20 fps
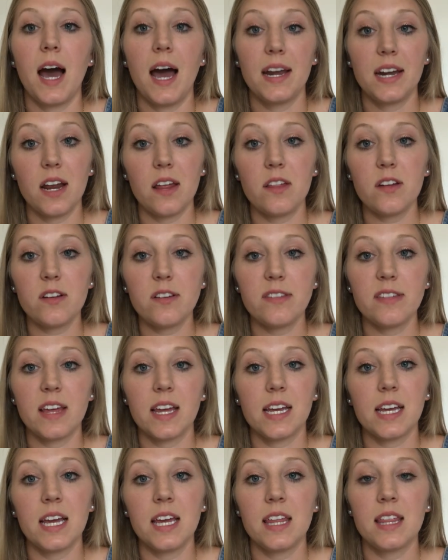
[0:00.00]
Another
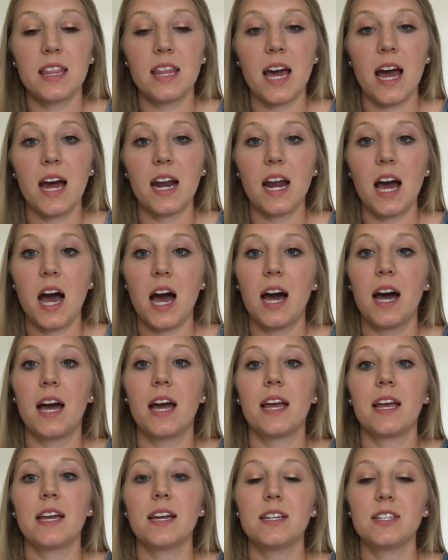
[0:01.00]
thing that
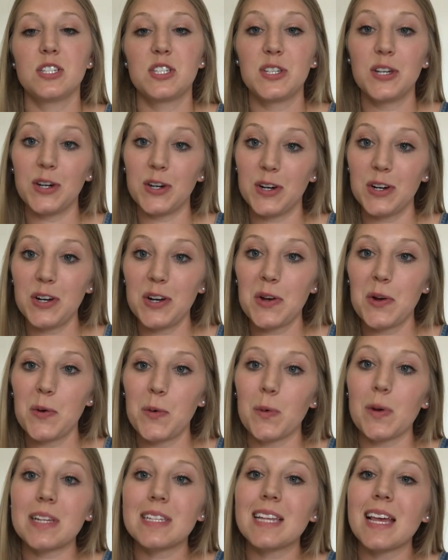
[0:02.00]
I took
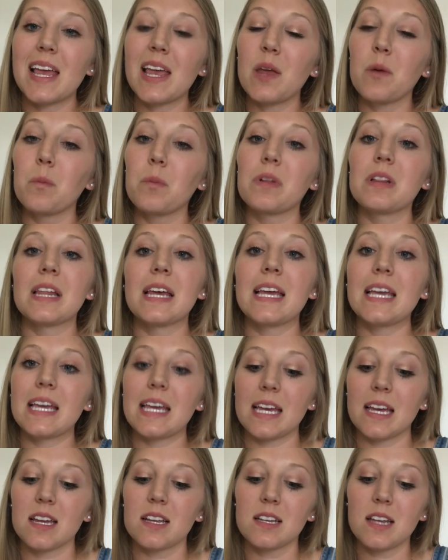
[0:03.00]
was a
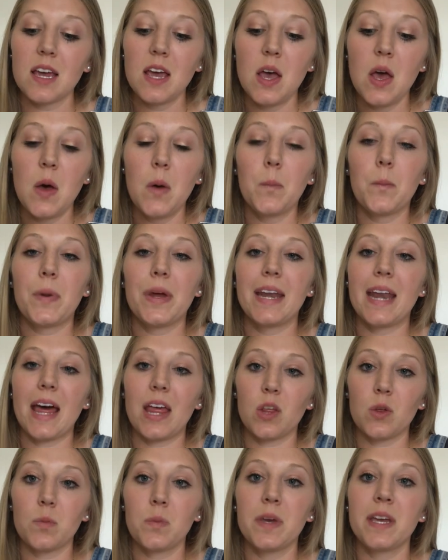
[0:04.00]
blanket.
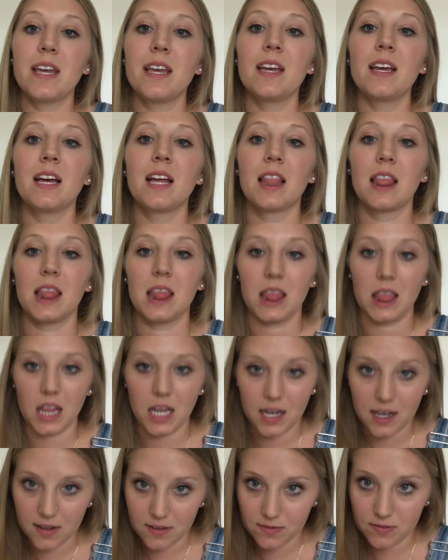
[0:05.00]
Penelope
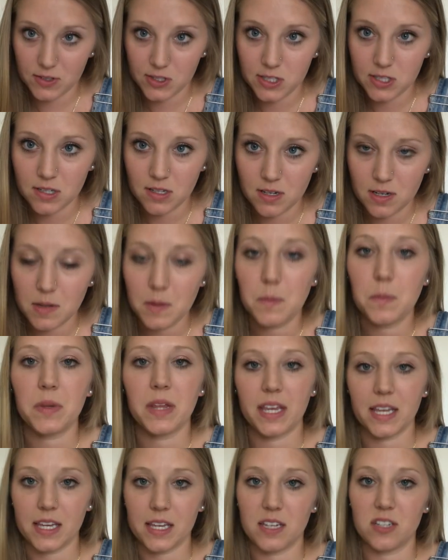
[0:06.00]
loves
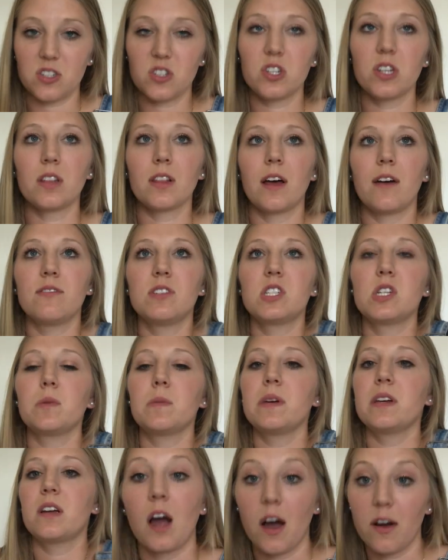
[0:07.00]
blankets. She loves to
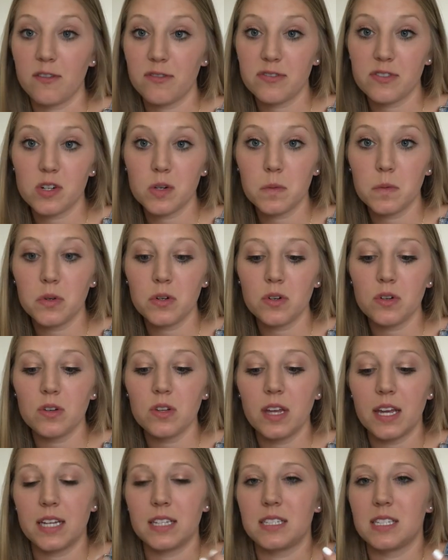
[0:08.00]
be
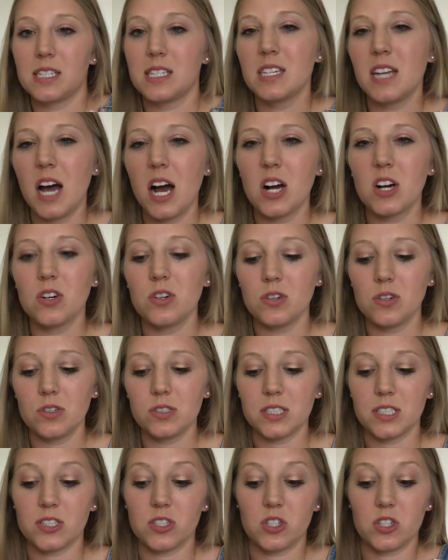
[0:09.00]
comfortable and
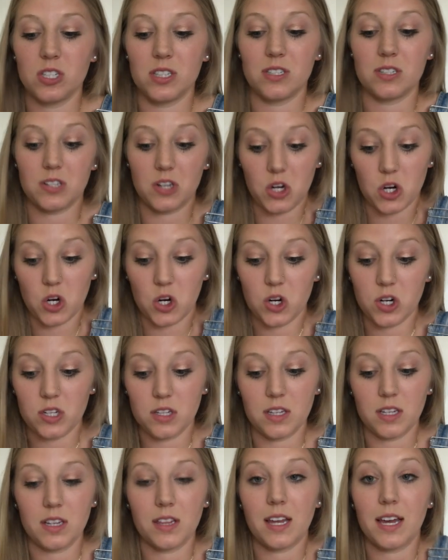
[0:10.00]
snuggled, and she's
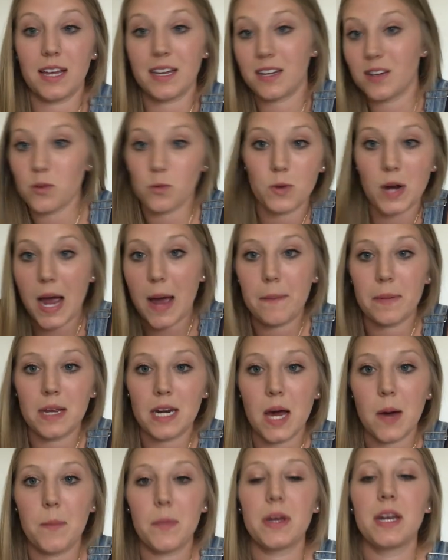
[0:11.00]
currently like
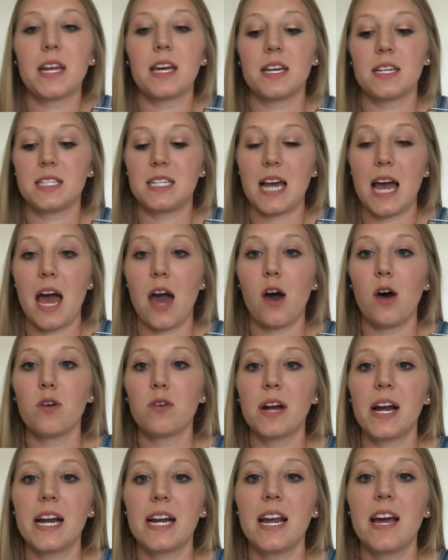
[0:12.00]
wrapping up in a towel
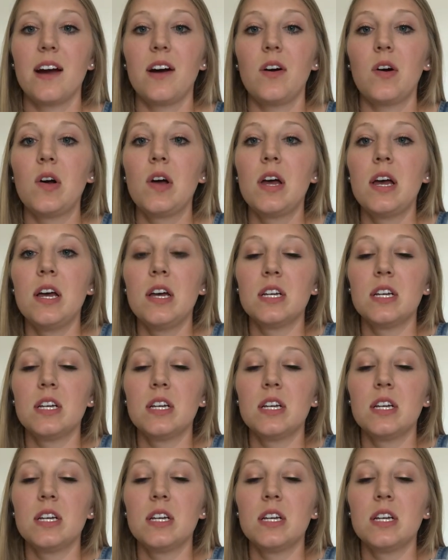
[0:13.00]
right now.